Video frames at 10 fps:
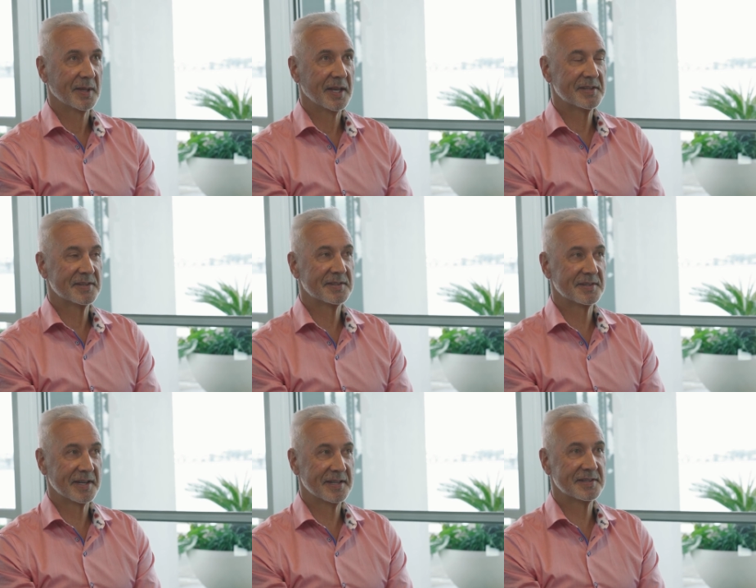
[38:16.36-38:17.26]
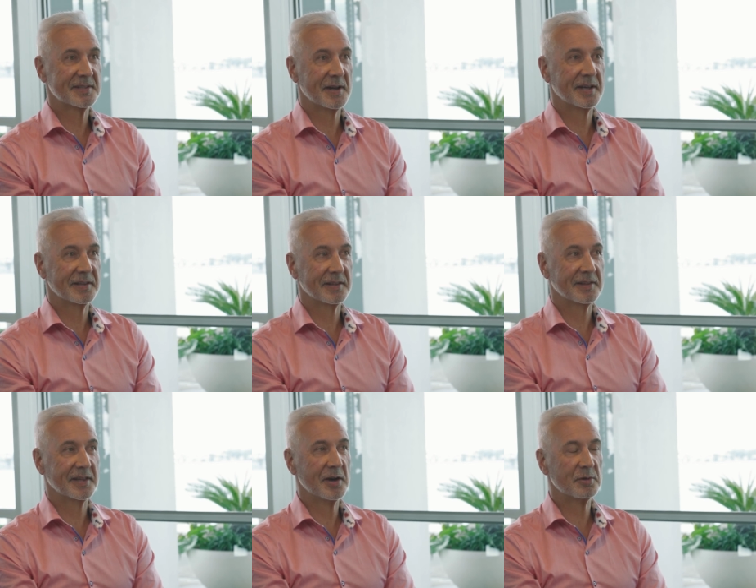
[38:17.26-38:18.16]
it's, it's like
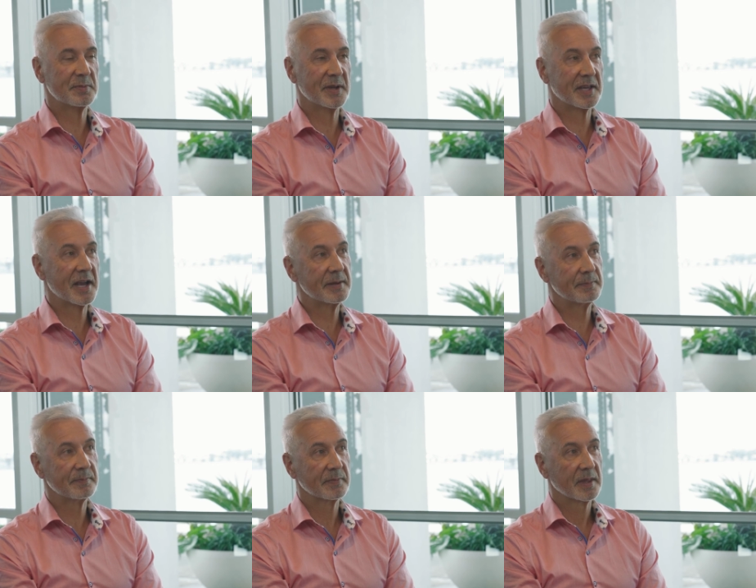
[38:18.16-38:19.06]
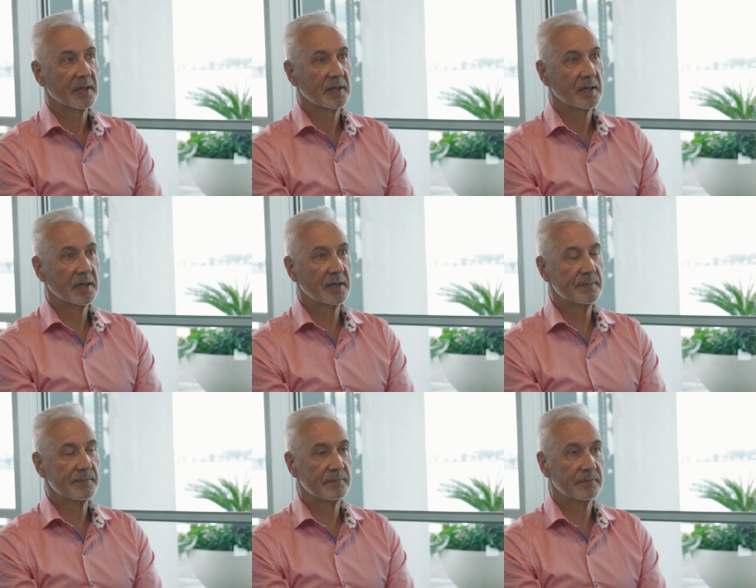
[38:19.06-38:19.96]
the ultimate game.
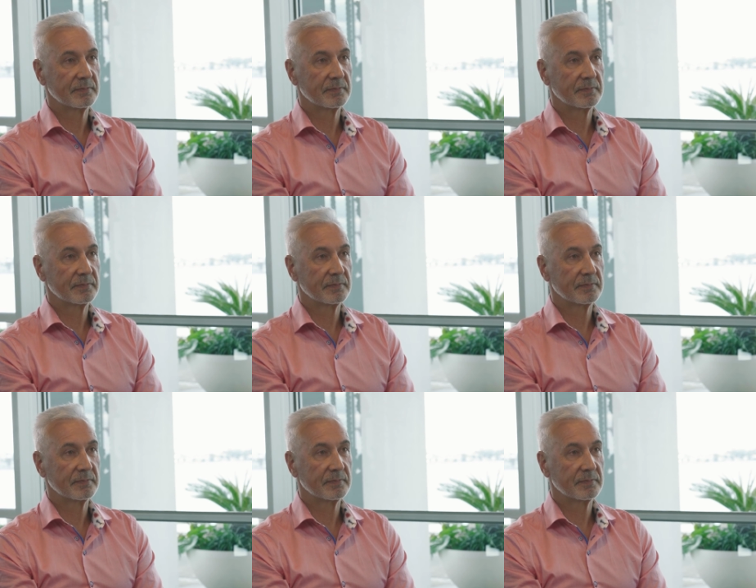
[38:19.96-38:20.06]
Um,